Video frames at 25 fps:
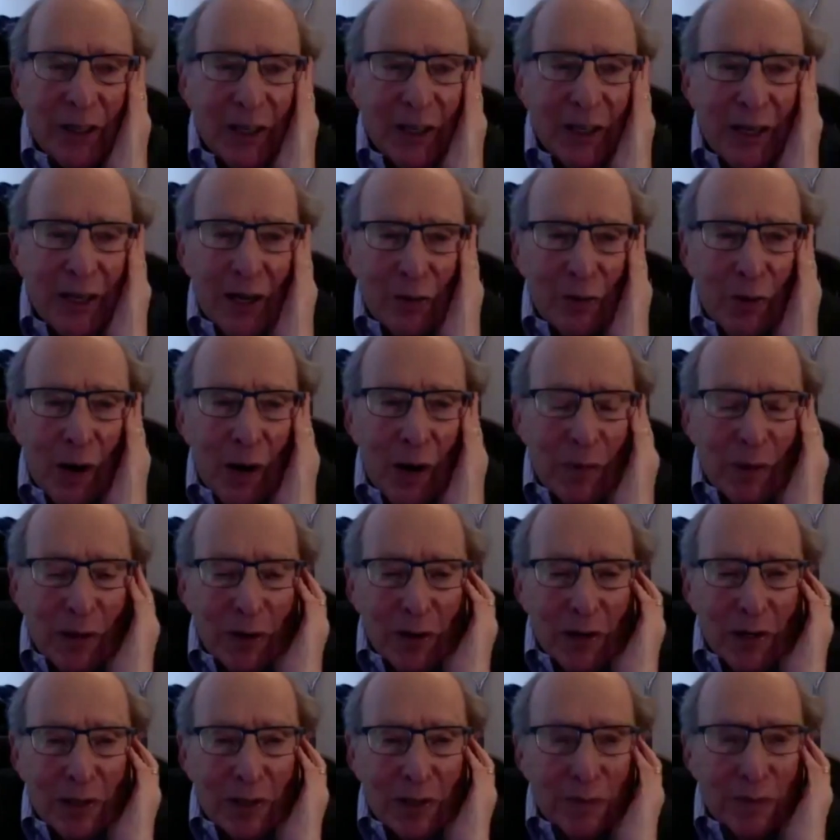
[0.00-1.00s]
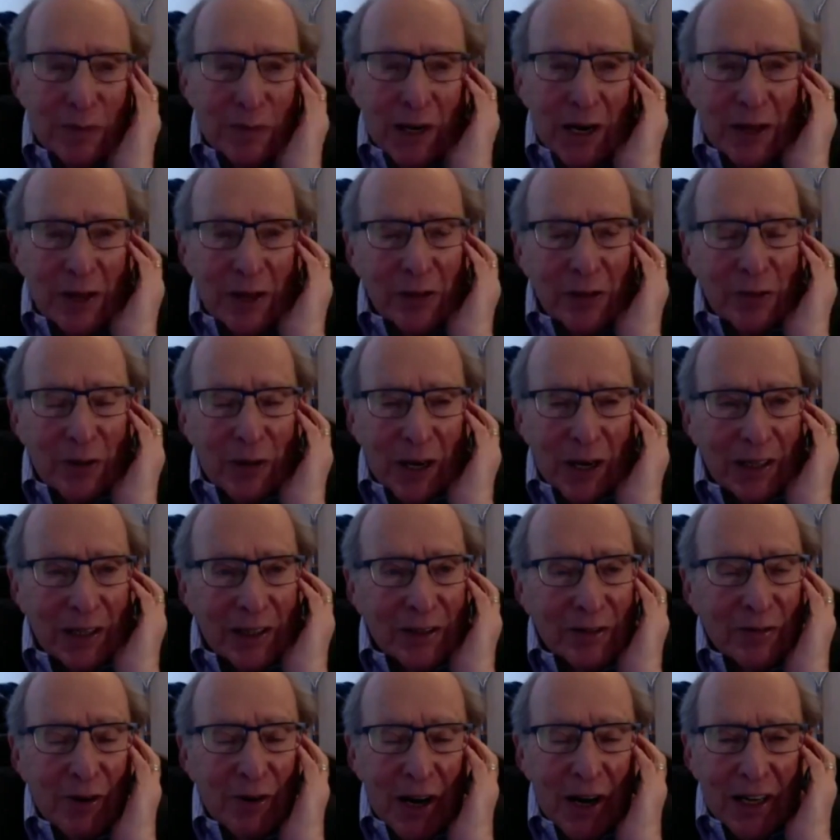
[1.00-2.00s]
the other webinars, but I thought
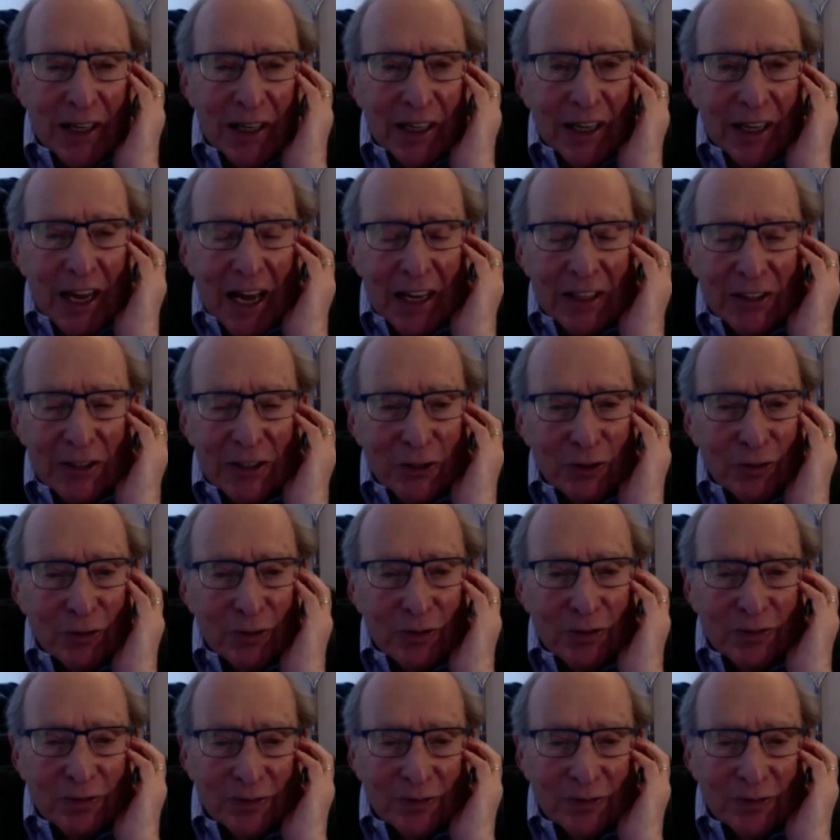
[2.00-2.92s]
I'd try and catch you.